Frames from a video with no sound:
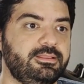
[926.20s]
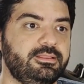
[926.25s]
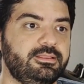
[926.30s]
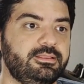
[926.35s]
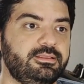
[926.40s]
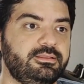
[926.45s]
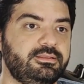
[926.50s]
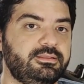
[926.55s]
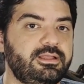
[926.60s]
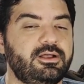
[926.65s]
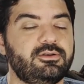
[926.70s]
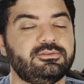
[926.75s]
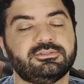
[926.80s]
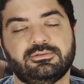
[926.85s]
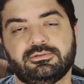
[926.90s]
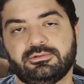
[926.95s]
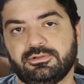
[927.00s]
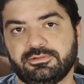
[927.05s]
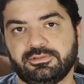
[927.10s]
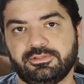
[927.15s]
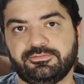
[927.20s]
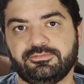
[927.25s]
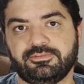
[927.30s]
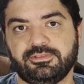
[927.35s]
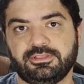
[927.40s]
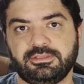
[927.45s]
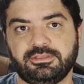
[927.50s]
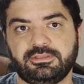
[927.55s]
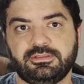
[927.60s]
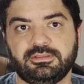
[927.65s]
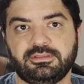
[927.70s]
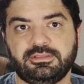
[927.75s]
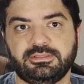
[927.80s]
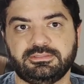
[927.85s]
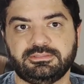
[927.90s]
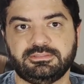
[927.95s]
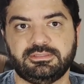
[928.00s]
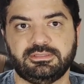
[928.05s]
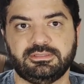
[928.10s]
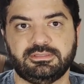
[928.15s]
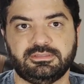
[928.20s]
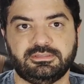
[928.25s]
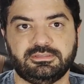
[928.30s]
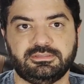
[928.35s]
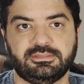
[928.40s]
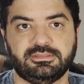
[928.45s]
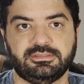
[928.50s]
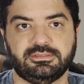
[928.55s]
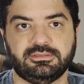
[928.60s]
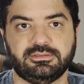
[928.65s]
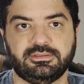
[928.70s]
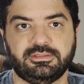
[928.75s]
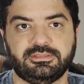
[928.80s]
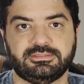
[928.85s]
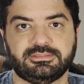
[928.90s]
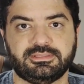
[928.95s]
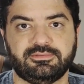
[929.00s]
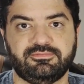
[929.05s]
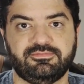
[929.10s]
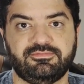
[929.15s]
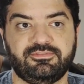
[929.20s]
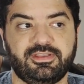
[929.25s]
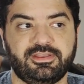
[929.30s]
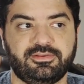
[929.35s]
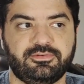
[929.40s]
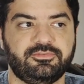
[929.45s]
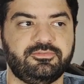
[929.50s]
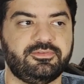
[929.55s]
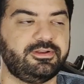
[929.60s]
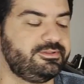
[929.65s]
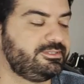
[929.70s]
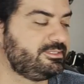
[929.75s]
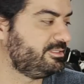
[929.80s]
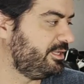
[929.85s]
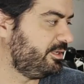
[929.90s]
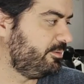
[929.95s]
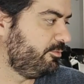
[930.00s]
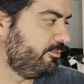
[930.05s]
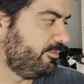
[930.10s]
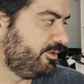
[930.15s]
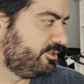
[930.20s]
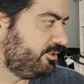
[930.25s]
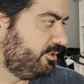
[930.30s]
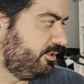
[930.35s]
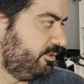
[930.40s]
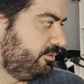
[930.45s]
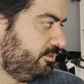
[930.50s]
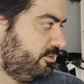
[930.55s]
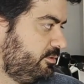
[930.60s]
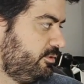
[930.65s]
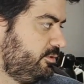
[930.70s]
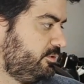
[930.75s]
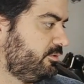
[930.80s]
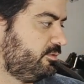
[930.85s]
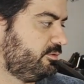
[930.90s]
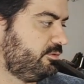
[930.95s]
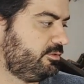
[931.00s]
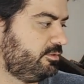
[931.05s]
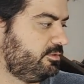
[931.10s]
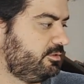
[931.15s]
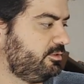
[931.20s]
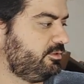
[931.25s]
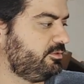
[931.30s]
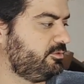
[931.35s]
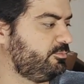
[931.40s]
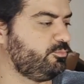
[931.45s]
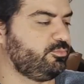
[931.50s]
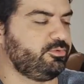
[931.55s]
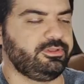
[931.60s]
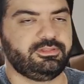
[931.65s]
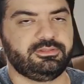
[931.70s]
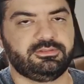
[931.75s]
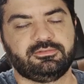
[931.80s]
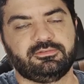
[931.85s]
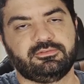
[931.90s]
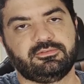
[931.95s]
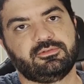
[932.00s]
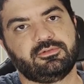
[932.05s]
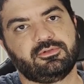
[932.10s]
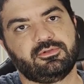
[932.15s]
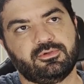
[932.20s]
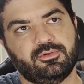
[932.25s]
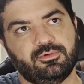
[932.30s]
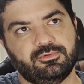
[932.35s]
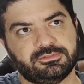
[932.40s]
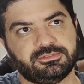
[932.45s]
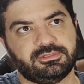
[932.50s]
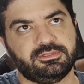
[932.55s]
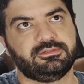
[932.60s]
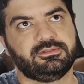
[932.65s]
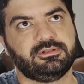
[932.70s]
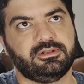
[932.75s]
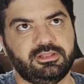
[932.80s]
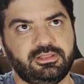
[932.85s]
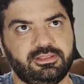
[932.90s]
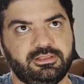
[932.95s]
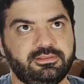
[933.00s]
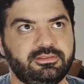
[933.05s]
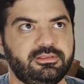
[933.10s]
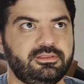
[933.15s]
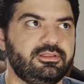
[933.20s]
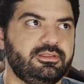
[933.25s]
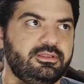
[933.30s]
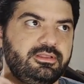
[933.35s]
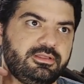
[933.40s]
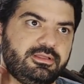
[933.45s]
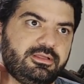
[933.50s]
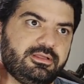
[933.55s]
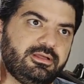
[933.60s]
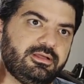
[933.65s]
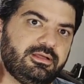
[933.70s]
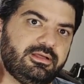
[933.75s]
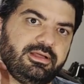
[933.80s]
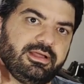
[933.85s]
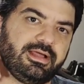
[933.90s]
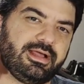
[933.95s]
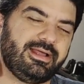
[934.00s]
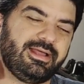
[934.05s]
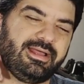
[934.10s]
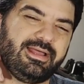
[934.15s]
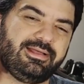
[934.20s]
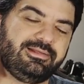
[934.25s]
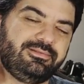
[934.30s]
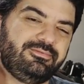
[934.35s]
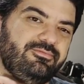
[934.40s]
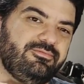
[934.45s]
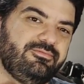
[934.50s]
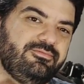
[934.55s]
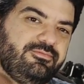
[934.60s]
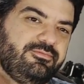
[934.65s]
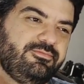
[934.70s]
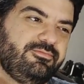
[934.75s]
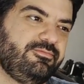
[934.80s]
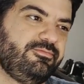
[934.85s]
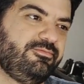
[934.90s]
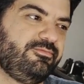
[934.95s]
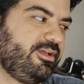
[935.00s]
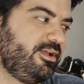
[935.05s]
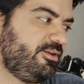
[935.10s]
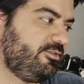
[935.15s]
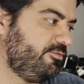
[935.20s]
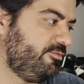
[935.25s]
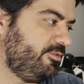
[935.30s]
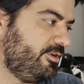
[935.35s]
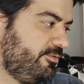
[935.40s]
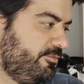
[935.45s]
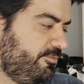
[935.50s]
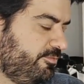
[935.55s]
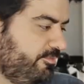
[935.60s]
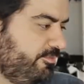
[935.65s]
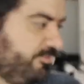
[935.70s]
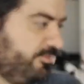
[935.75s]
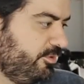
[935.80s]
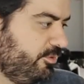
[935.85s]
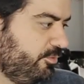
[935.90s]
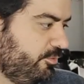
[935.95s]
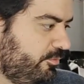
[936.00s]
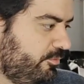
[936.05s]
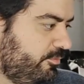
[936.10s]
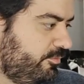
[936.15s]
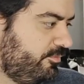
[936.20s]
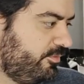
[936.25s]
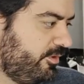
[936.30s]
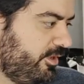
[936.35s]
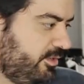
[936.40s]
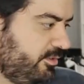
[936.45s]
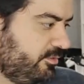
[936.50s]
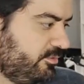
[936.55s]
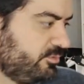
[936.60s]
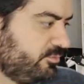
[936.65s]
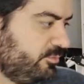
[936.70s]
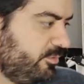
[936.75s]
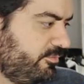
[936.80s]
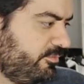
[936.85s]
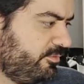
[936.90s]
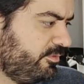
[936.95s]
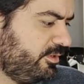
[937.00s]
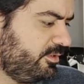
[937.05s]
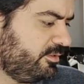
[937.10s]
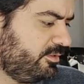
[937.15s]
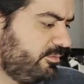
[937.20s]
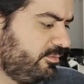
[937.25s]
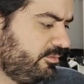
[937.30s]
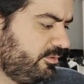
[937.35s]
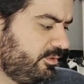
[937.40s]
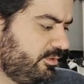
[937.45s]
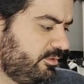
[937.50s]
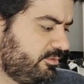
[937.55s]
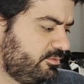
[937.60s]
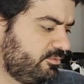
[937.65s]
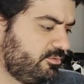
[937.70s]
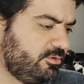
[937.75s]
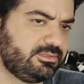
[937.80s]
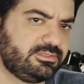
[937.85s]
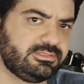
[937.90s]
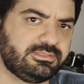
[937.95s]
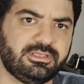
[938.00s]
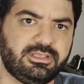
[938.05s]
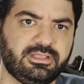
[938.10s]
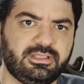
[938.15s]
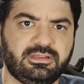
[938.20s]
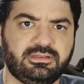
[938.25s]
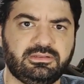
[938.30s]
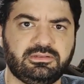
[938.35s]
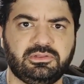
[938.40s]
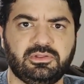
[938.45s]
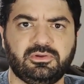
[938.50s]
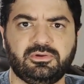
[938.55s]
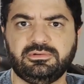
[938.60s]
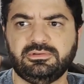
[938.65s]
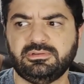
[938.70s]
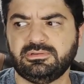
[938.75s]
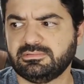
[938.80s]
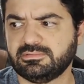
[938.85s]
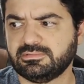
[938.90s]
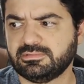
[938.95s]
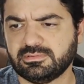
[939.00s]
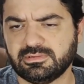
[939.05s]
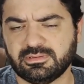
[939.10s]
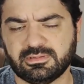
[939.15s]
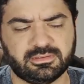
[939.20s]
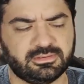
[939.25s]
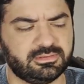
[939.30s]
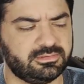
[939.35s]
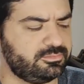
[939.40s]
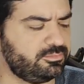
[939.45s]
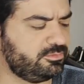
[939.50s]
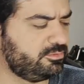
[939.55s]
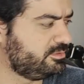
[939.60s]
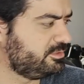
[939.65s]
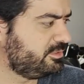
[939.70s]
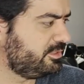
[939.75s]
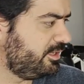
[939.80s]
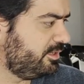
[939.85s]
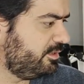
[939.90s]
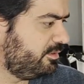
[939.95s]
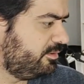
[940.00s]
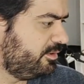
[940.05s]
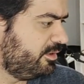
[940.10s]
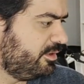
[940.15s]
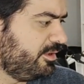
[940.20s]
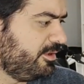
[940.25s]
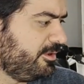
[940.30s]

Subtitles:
And also another thing is it's a very stable machine. It prints constantly. I had very few fails with it, to not say none, would say.